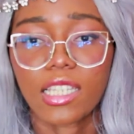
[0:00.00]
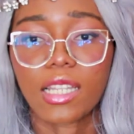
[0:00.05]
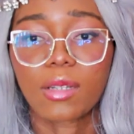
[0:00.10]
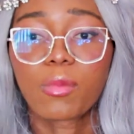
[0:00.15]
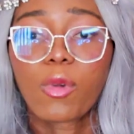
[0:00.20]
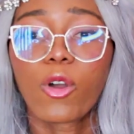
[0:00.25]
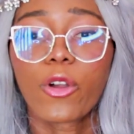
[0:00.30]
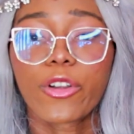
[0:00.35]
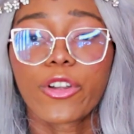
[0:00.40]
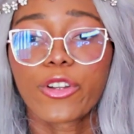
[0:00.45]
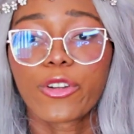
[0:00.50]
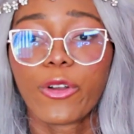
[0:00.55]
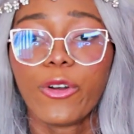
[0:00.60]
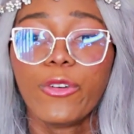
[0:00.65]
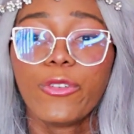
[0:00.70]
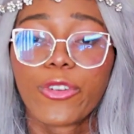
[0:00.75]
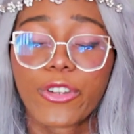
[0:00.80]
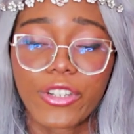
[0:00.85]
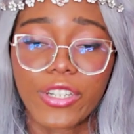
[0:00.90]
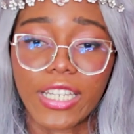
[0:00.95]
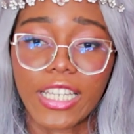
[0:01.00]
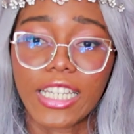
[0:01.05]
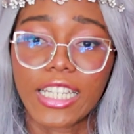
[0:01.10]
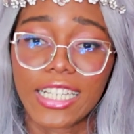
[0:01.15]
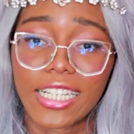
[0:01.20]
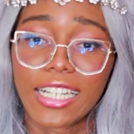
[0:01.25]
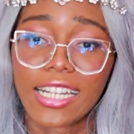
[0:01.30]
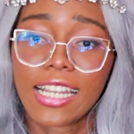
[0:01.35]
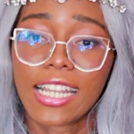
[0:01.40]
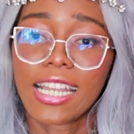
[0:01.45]
got ported over to
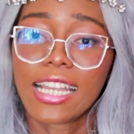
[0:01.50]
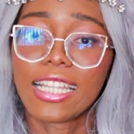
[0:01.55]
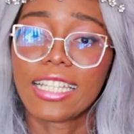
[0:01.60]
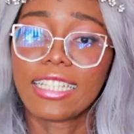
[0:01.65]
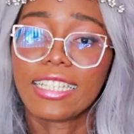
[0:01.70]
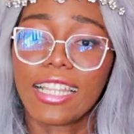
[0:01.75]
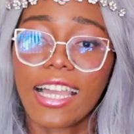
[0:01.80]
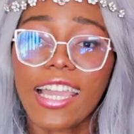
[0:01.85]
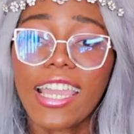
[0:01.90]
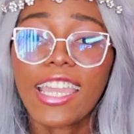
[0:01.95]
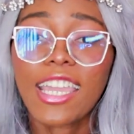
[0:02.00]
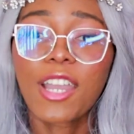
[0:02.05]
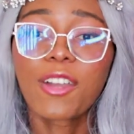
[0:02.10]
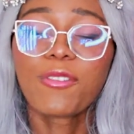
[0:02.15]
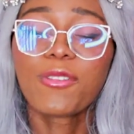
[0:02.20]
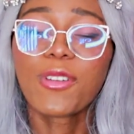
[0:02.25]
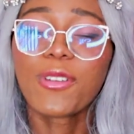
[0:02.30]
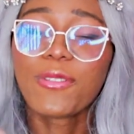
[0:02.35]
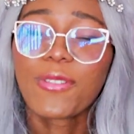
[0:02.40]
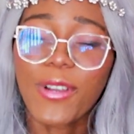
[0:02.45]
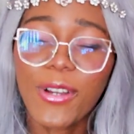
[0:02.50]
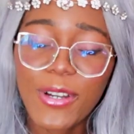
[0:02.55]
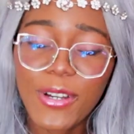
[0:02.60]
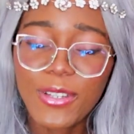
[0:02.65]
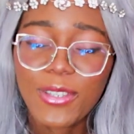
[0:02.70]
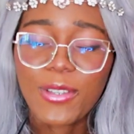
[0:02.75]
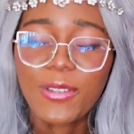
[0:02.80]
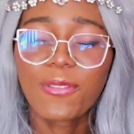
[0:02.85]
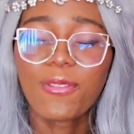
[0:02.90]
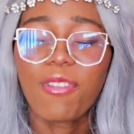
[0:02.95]
here, like
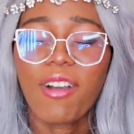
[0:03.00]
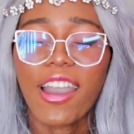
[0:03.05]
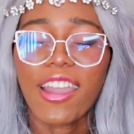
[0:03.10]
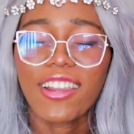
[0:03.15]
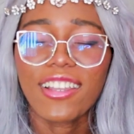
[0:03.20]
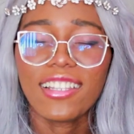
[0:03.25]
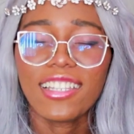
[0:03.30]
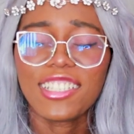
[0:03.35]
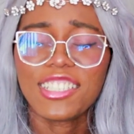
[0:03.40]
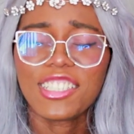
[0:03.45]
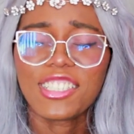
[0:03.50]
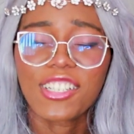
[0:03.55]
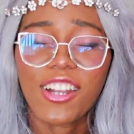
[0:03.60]
reverse wireless